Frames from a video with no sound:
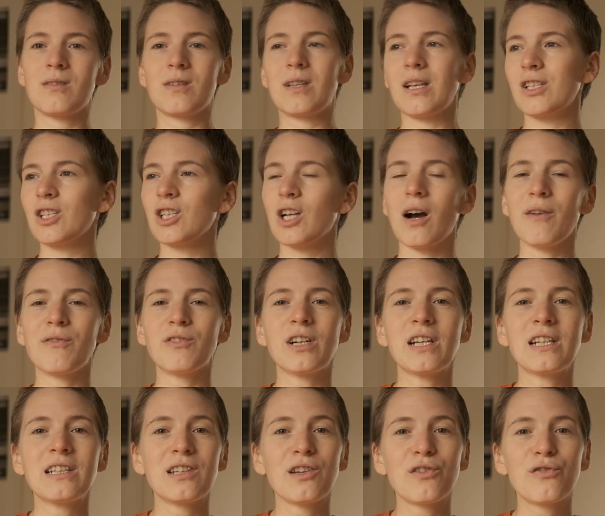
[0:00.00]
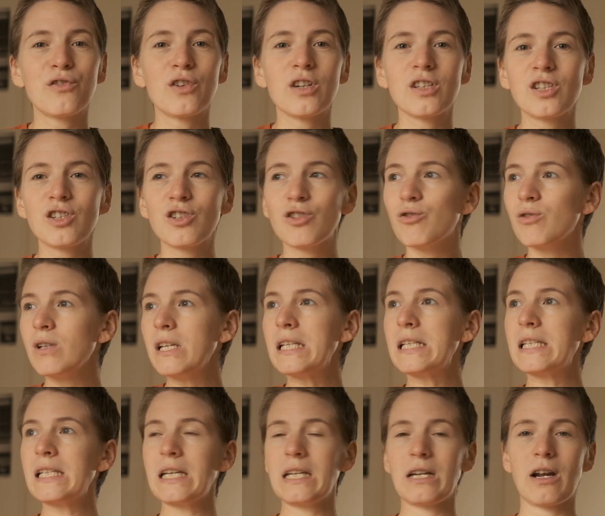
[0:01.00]
discovering different
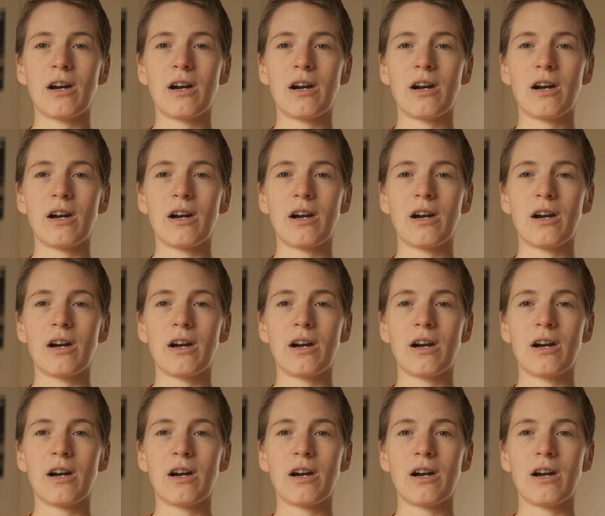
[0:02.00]
streets in